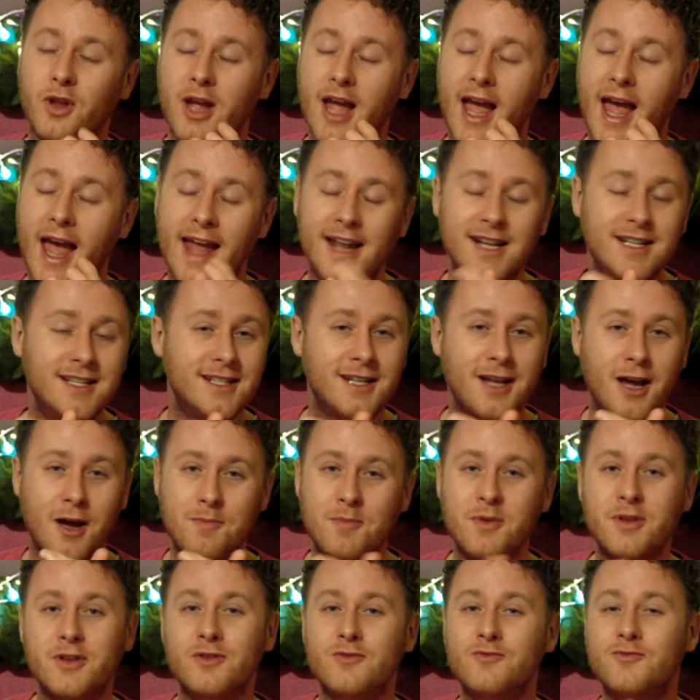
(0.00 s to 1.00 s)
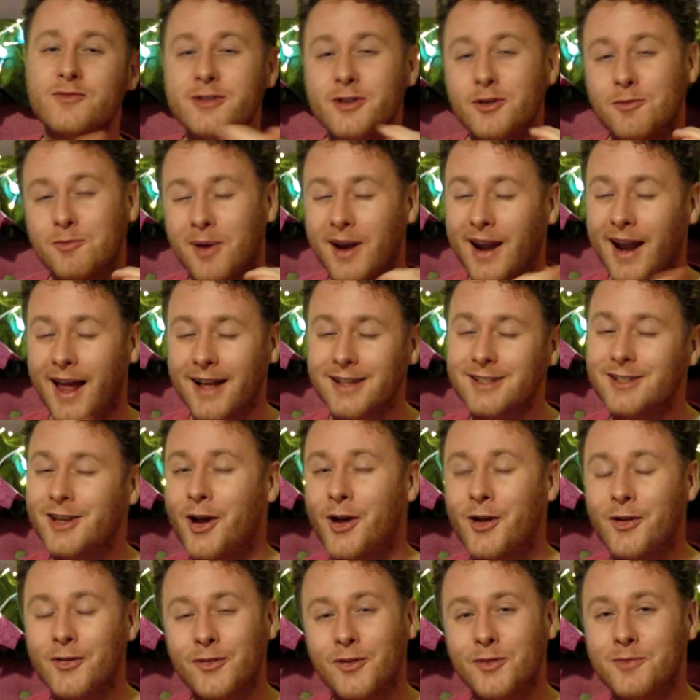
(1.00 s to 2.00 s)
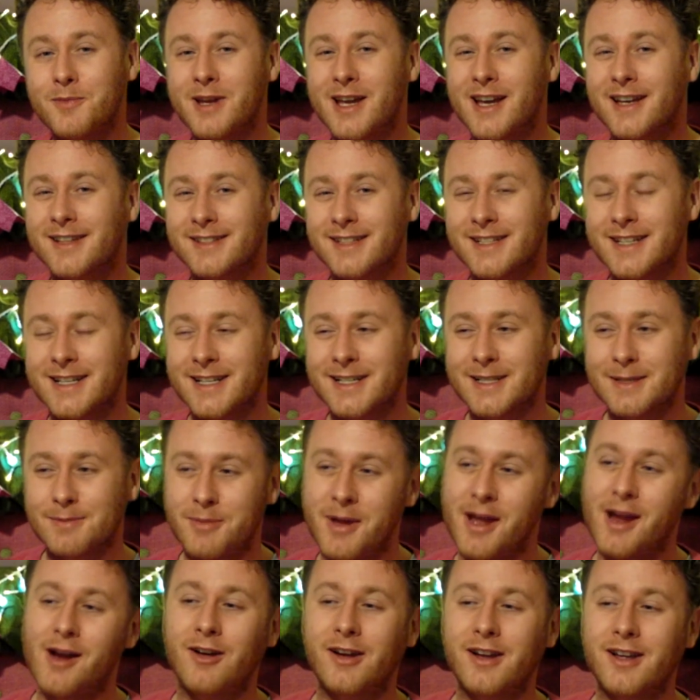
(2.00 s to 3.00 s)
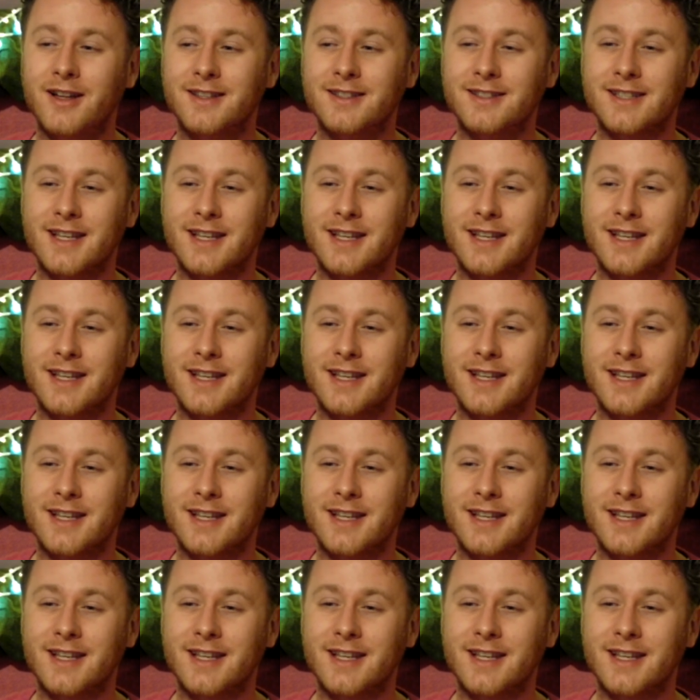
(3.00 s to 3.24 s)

ended up in a real plateau for me as an experience,